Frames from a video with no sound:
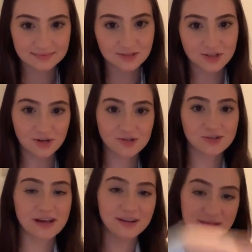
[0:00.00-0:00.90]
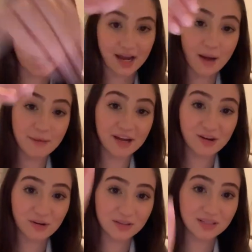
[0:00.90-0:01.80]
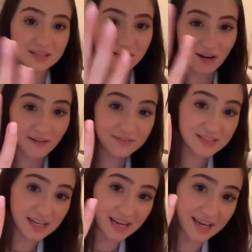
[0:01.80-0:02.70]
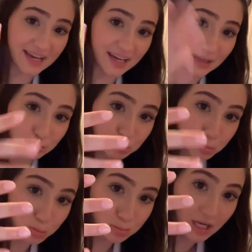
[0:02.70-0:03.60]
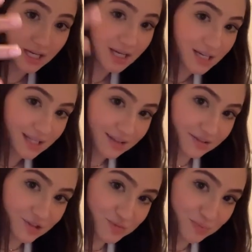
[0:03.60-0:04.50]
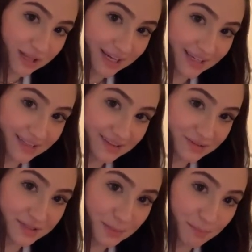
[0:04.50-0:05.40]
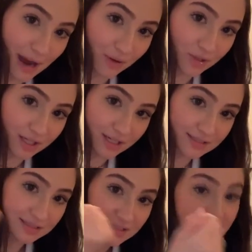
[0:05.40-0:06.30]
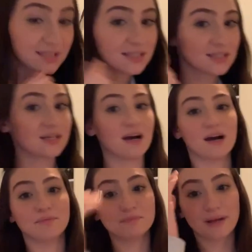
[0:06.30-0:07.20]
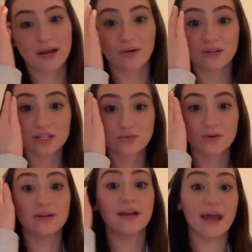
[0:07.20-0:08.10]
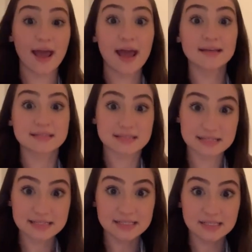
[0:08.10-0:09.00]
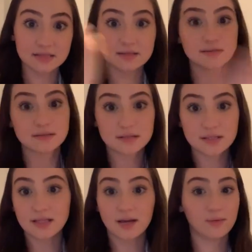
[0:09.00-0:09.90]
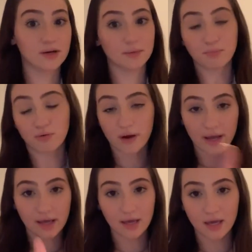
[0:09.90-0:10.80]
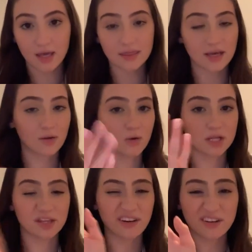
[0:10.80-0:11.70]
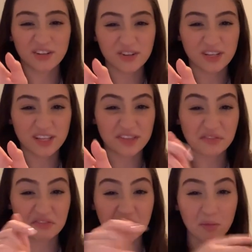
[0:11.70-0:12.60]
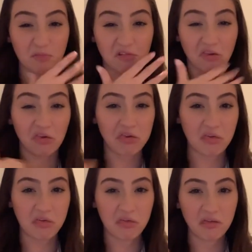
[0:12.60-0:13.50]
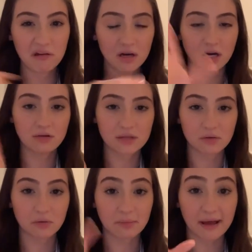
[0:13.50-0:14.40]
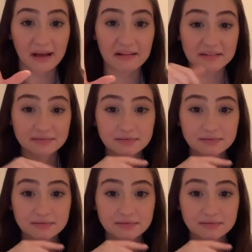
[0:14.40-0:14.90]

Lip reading: Shows your nails. I got my acrylics off today. They're just plain, they're dip powder. My acrylics were nasty. They were breaking. They were the underneath of them. Oh, they were bad.